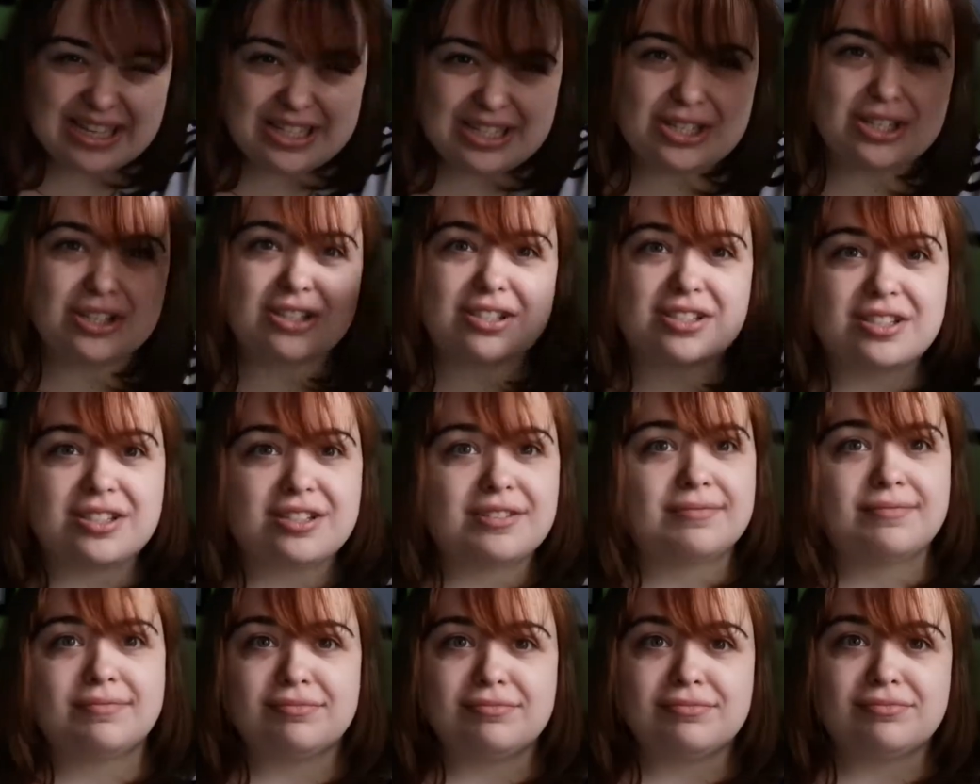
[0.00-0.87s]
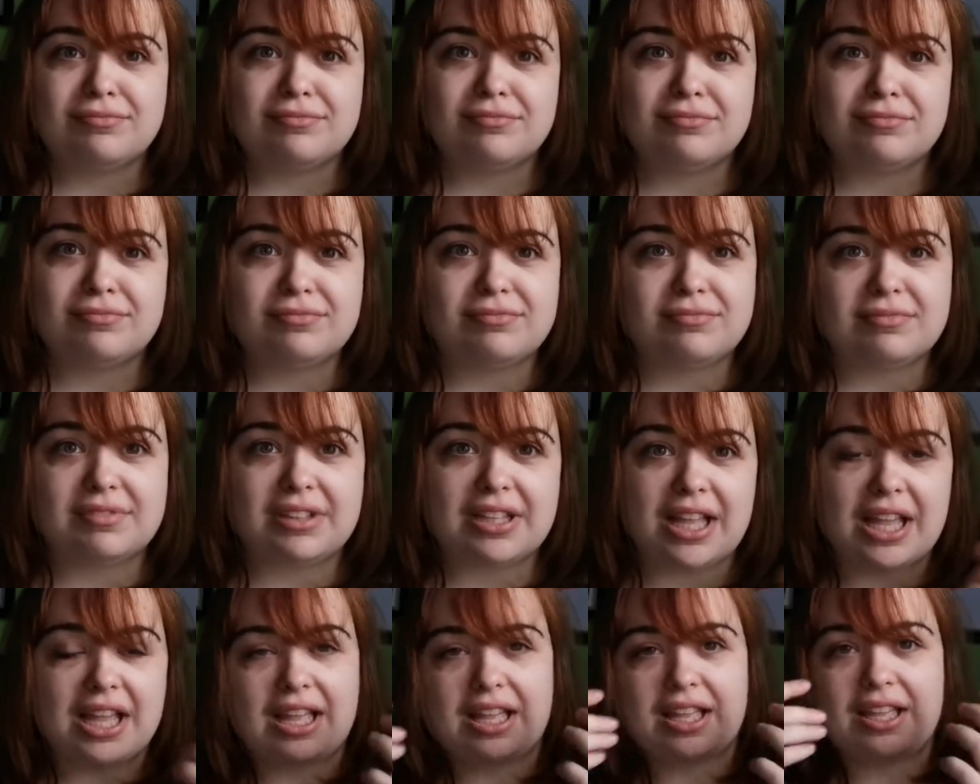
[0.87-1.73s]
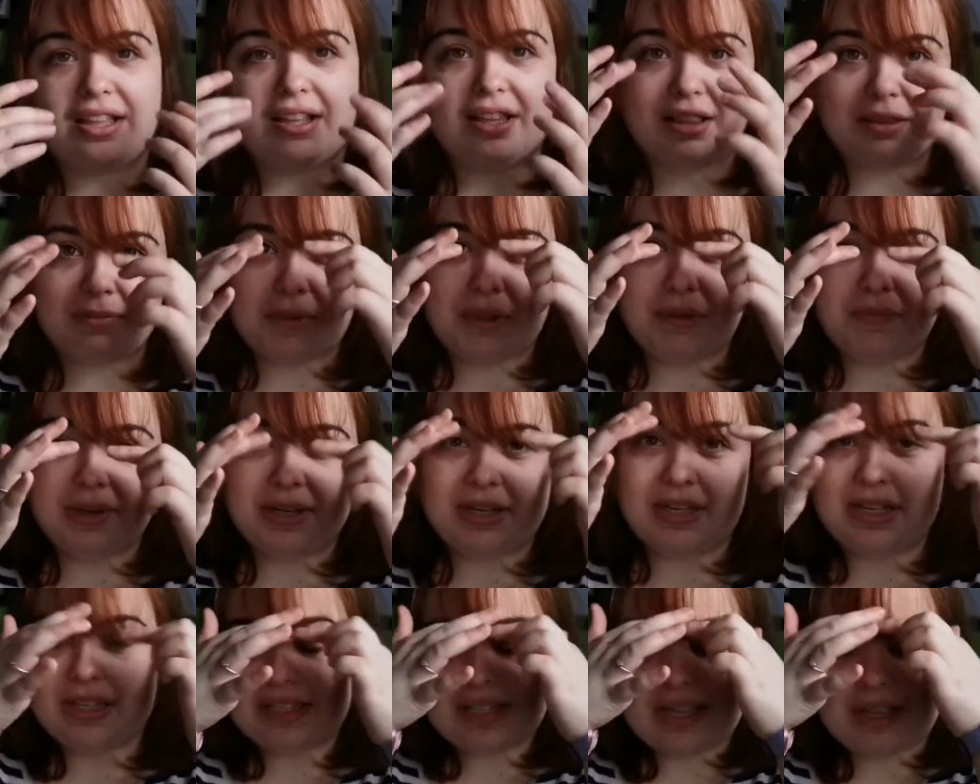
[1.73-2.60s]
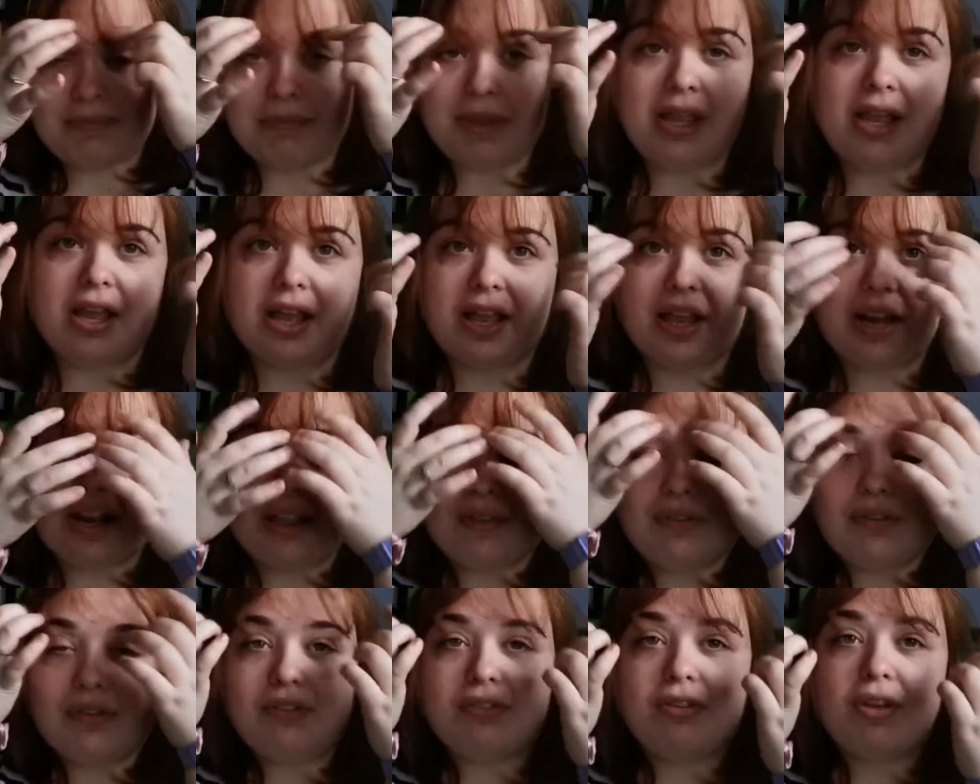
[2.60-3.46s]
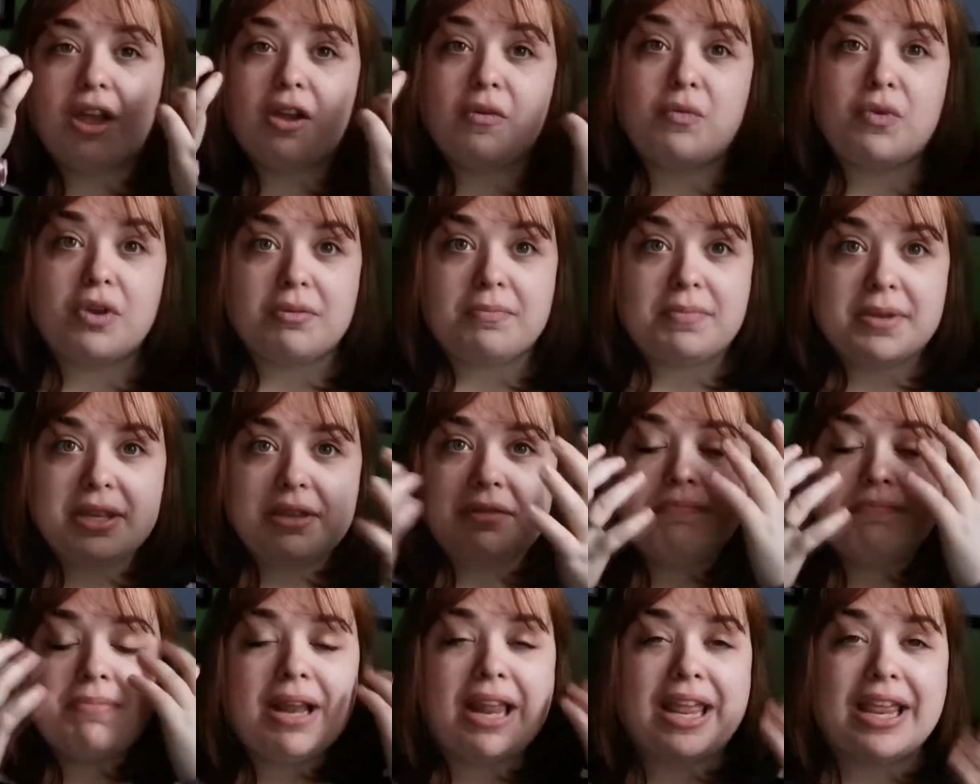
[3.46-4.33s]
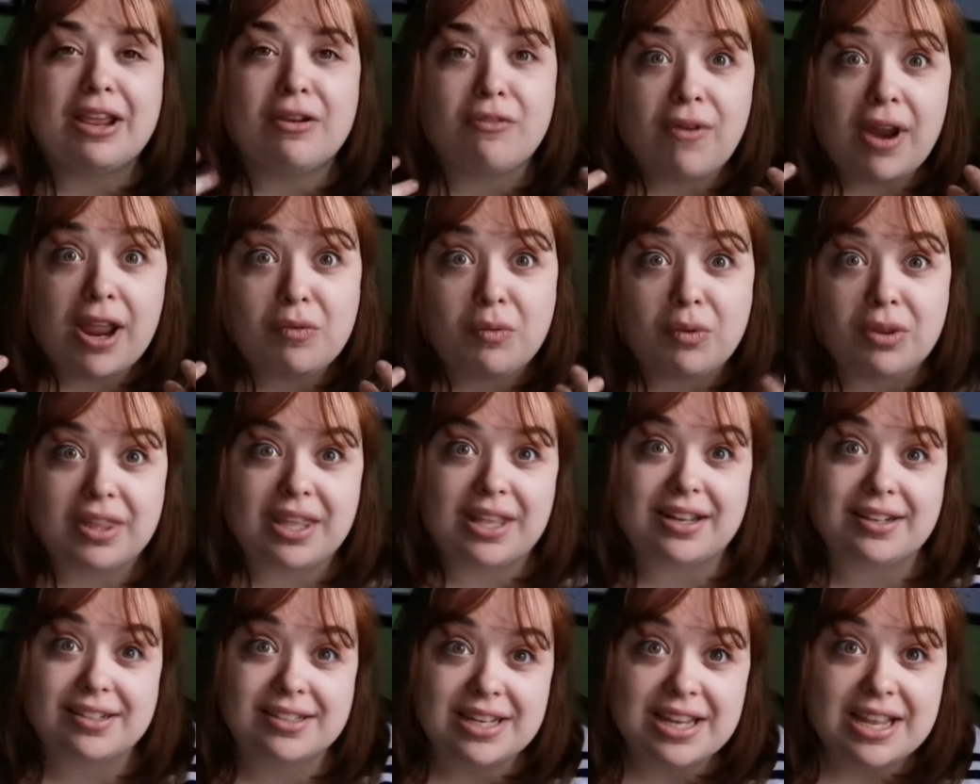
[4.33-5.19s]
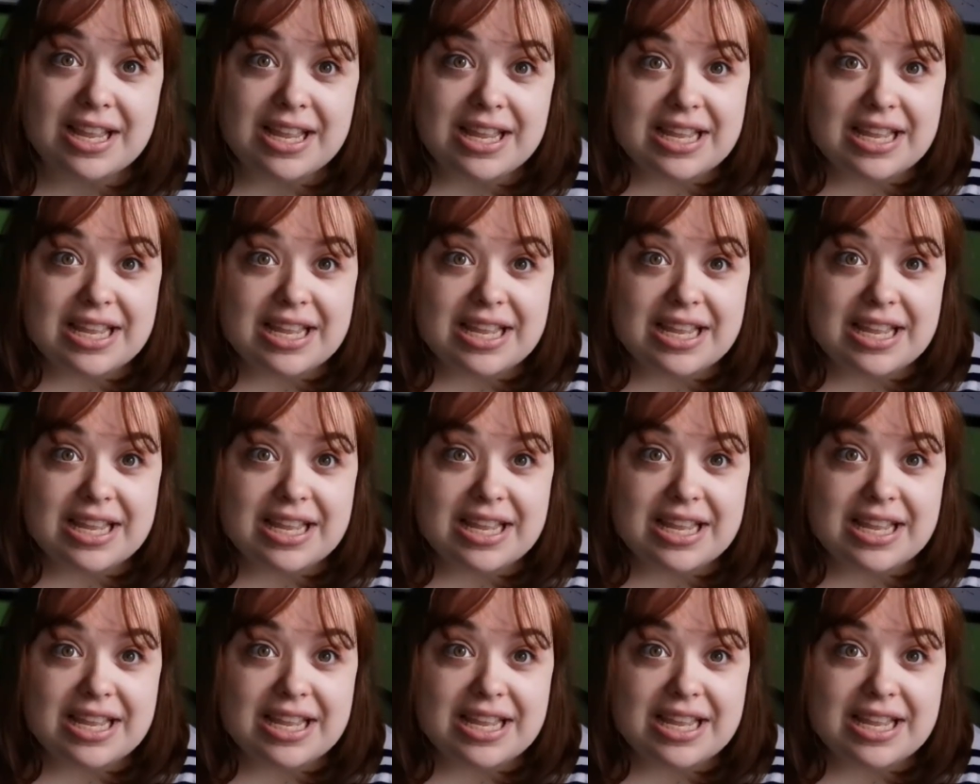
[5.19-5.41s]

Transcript: Just at the moment, it's at my eye level, so I will be playing around with it.